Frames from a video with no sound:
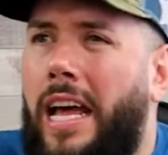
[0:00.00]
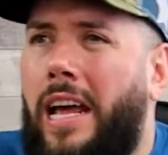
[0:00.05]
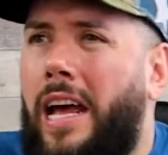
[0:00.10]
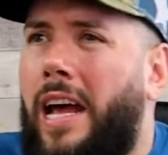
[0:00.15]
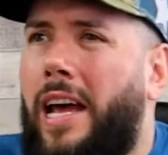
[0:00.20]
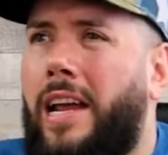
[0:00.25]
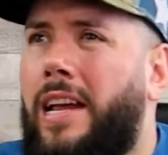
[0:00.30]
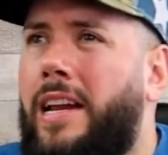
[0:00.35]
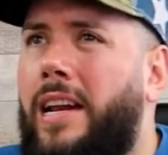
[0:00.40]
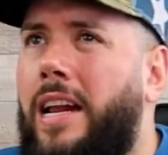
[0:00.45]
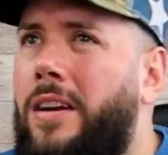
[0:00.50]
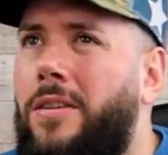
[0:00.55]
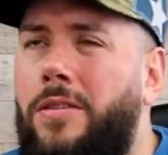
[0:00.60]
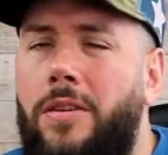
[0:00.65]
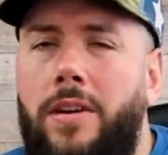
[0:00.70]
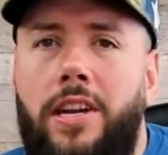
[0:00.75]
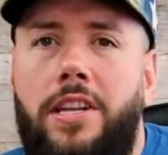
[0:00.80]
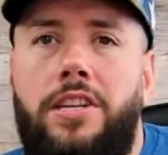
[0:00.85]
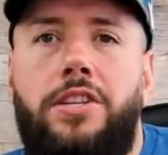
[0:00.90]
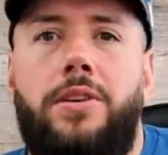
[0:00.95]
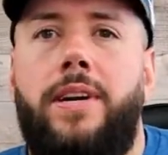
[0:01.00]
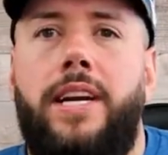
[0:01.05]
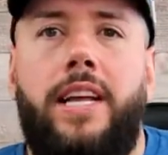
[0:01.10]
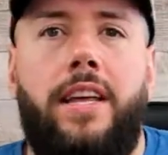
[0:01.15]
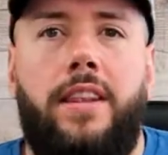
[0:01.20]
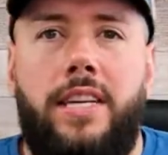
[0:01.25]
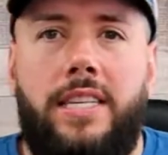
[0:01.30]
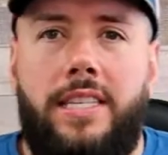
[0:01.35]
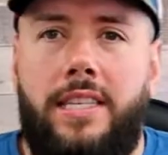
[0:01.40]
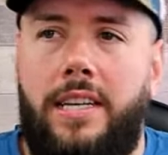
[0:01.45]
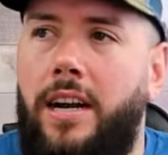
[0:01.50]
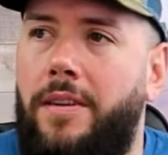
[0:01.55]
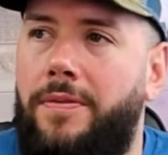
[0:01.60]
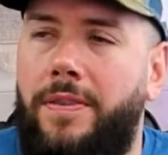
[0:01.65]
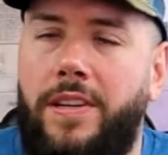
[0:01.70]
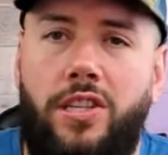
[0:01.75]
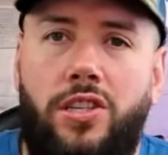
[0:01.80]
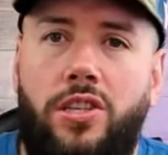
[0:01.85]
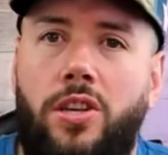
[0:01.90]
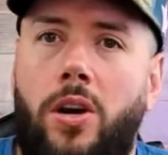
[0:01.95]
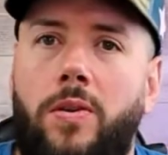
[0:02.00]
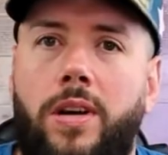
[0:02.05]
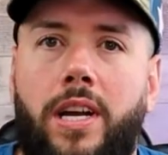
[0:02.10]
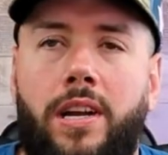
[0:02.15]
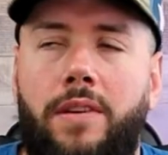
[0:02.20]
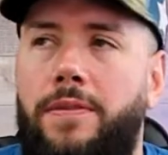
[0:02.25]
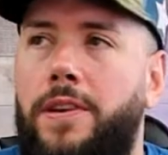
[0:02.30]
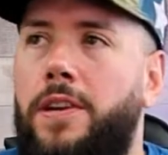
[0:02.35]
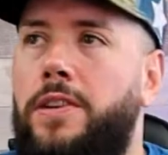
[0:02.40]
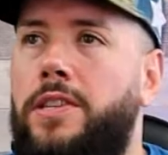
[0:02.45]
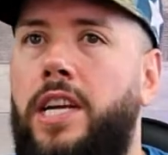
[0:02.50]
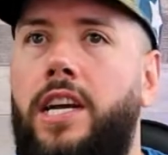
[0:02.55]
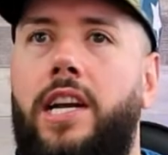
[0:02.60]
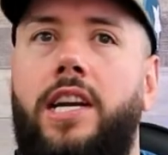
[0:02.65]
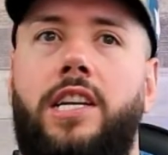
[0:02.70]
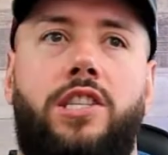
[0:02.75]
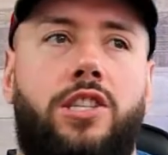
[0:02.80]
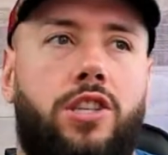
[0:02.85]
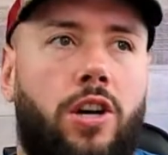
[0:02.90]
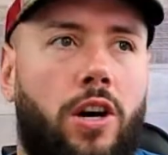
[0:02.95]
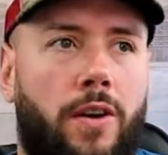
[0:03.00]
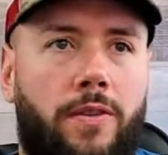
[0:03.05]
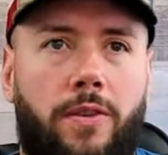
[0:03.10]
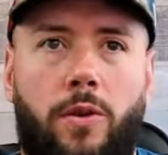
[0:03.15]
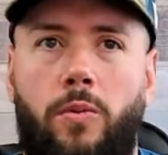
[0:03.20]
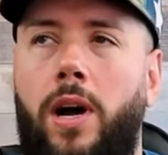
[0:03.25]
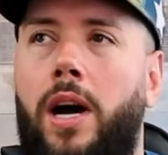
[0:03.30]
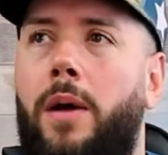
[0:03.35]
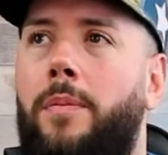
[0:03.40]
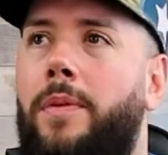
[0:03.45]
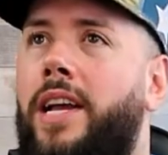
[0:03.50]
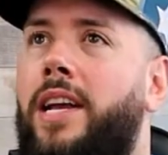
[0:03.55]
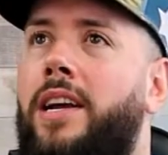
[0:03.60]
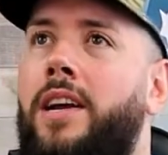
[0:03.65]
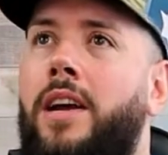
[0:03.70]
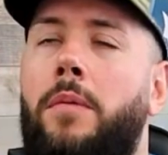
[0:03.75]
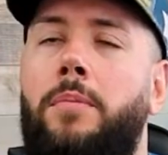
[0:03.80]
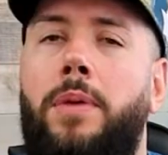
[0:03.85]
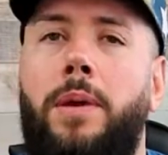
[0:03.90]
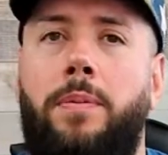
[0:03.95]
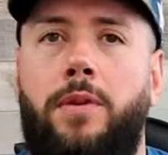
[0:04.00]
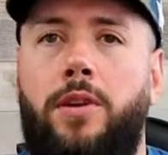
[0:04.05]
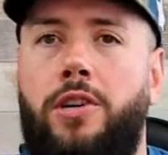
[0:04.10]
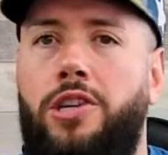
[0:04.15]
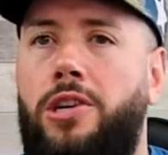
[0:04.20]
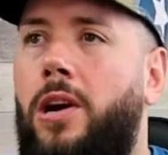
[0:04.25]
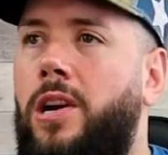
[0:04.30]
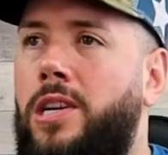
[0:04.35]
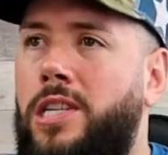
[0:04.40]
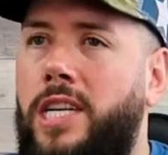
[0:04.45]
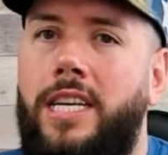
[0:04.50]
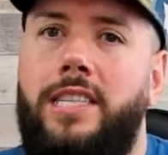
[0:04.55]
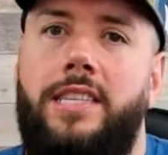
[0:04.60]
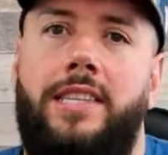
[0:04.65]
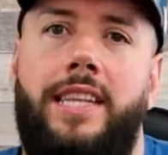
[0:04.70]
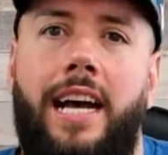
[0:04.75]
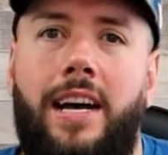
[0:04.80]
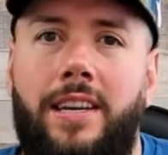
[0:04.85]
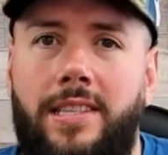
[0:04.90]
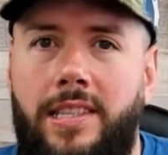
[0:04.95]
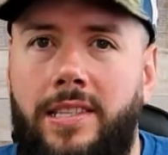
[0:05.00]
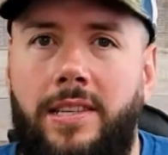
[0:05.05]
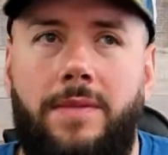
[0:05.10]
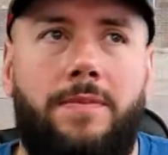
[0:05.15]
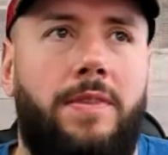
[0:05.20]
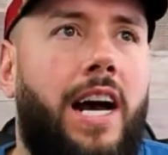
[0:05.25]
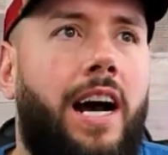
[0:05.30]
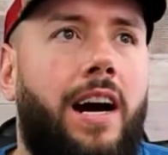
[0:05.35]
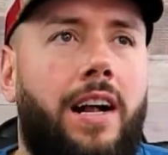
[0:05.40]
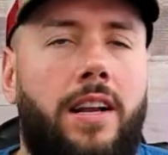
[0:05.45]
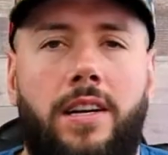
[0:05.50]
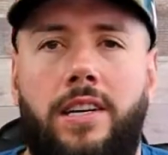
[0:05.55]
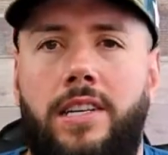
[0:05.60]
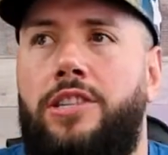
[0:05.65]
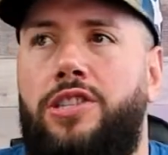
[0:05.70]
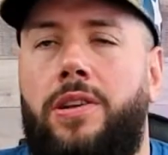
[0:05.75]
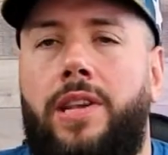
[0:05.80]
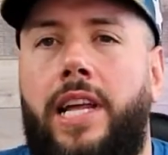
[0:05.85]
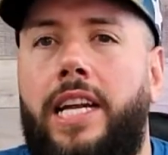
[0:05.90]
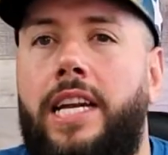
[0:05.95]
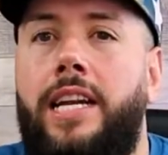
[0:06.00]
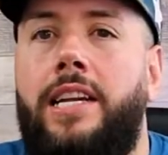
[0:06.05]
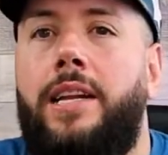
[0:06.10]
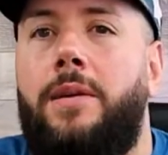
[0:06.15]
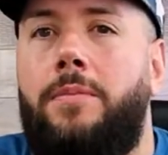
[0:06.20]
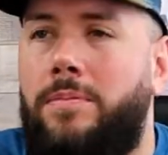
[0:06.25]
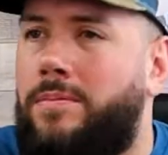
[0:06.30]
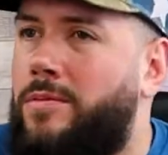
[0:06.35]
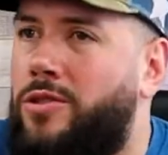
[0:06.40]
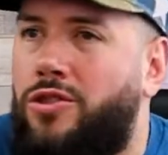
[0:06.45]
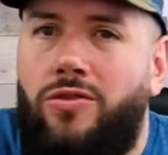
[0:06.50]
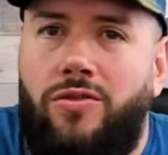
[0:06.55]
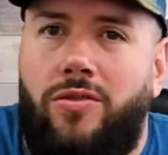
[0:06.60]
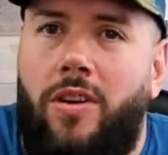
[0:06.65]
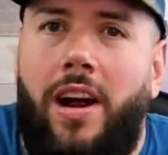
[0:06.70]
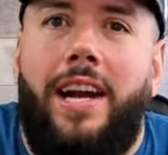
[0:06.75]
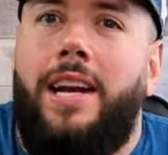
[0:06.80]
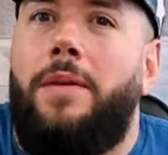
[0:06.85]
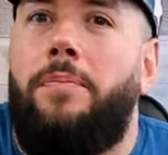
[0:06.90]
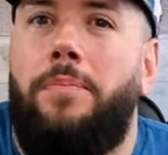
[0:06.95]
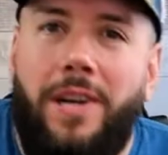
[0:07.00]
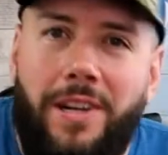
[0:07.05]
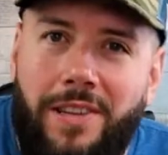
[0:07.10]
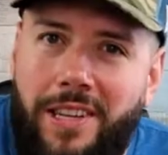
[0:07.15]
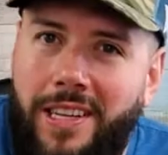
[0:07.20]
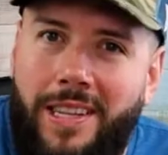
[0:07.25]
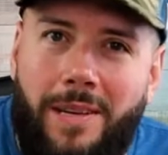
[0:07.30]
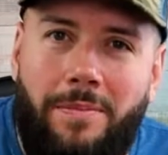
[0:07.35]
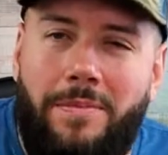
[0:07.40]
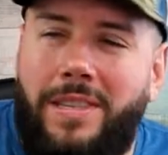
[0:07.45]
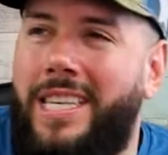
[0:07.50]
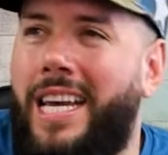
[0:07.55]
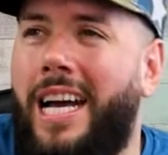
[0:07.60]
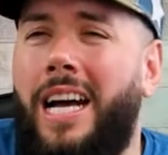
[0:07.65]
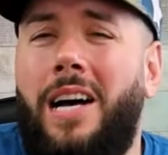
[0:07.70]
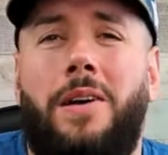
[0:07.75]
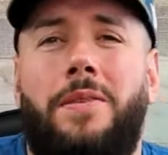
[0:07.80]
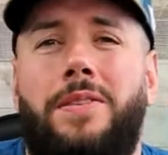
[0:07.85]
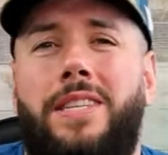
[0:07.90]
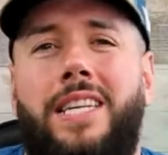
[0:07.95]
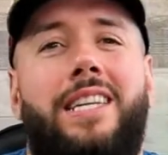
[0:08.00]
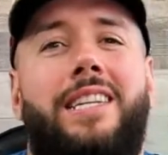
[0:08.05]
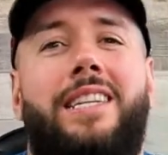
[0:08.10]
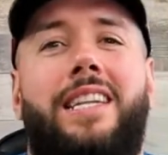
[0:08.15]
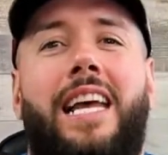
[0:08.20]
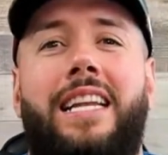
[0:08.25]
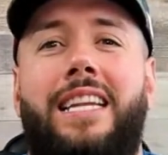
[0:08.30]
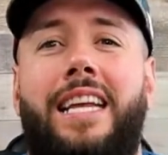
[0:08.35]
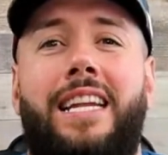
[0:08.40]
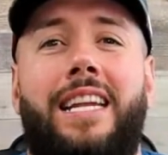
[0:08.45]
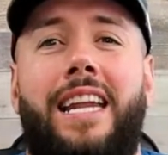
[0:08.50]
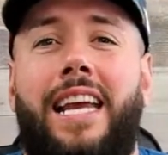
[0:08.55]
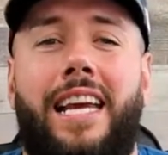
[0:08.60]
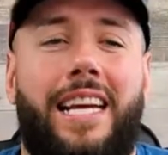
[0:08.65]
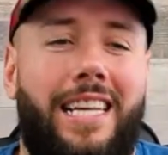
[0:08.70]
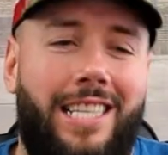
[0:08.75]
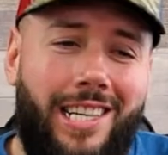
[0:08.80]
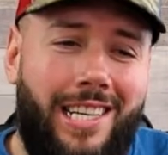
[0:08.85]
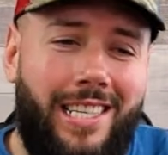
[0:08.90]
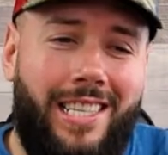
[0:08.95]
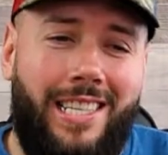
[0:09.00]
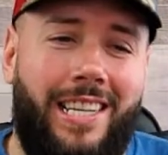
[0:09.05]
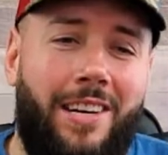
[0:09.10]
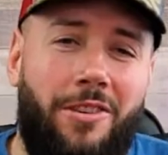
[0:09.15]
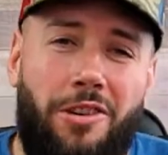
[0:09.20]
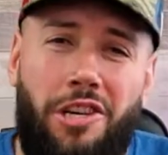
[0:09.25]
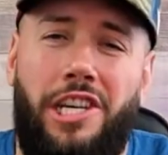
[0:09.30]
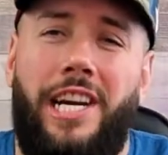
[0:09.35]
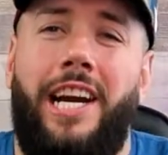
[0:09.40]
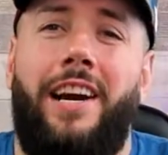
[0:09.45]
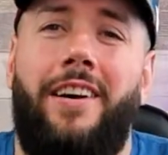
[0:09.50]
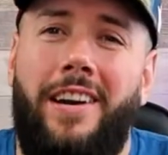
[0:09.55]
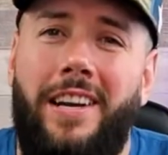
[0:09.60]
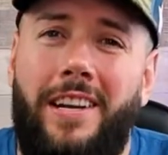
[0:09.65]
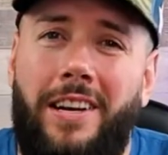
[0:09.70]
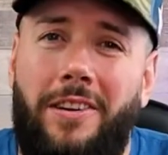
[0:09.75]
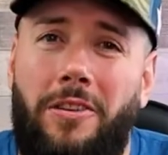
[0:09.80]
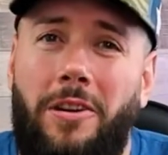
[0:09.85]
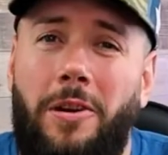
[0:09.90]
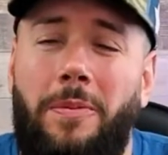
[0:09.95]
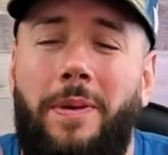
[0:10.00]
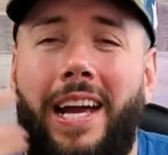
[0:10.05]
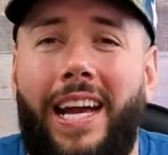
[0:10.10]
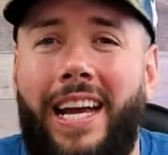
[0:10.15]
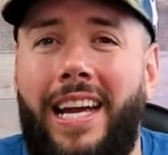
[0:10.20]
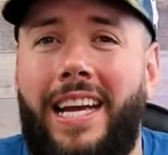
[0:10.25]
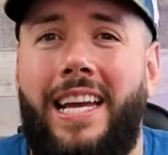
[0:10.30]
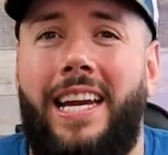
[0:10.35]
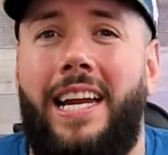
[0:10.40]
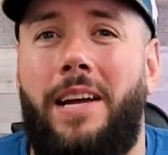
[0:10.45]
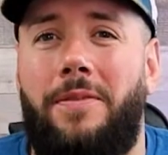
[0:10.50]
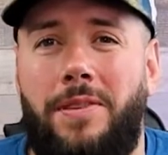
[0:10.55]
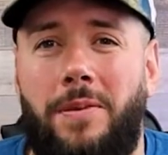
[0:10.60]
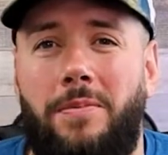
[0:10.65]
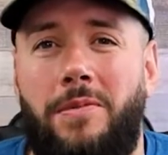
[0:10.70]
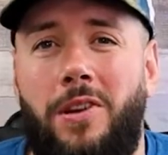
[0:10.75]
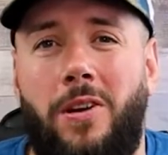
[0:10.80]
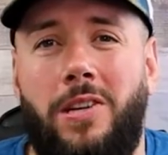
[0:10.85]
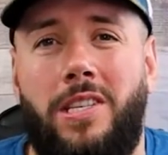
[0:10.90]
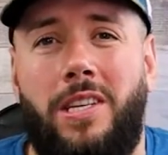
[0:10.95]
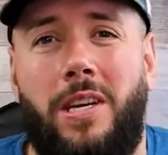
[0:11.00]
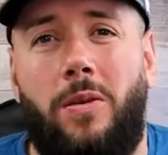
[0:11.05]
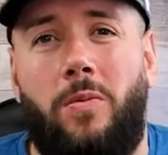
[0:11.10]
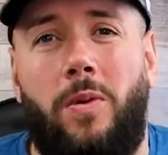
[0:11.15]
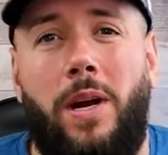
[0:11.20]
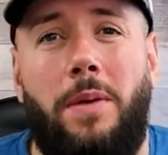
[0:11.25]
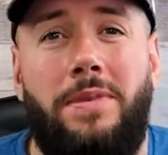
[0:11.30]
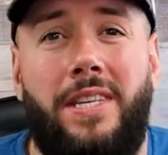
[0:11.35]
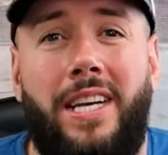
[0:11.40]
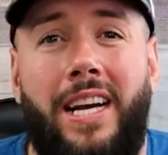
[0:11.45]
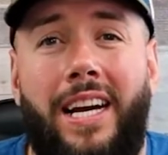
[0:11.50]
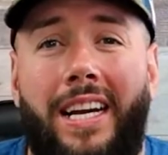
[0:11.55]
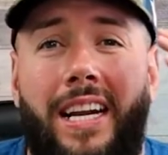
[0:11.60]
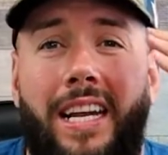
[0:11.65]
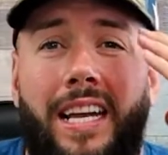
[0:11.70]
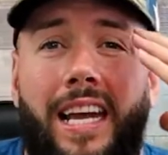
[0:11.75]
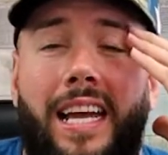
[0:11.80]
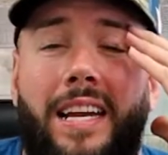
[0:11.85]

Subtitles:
I don't know how to do any of this stuff. It's so confusing. It's so overwhelming. People are charging us thousands of dollars, so they end up trying to build it themselves, and then they'll share it in the group. Hey, can I have some notes on a website?